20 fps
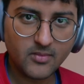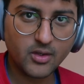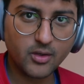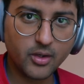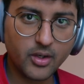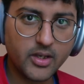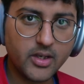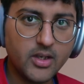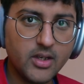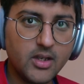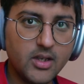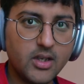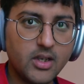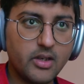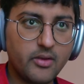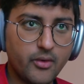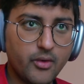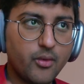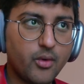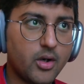Okay,
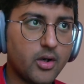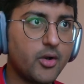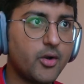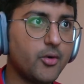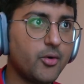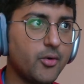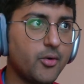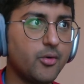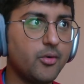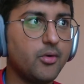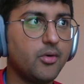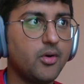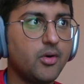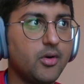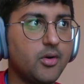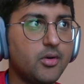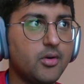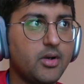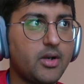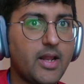if you want to
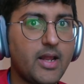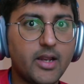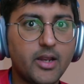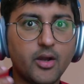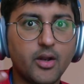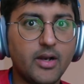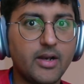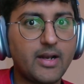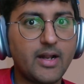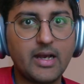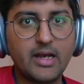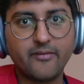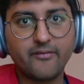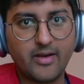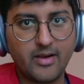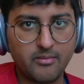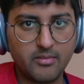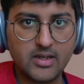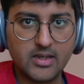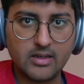take your entire
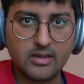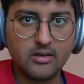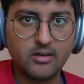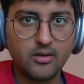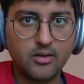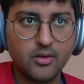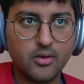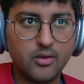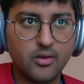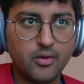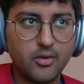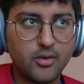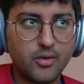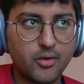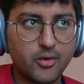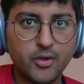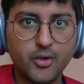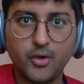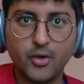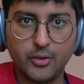family
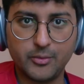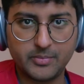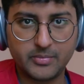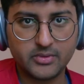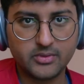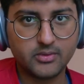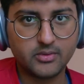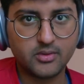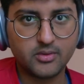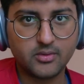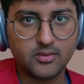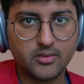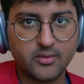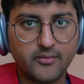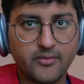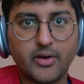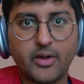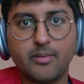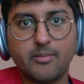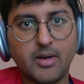to Europe
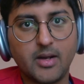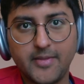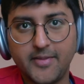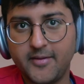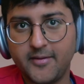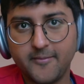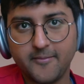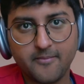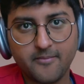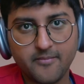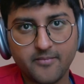for a month,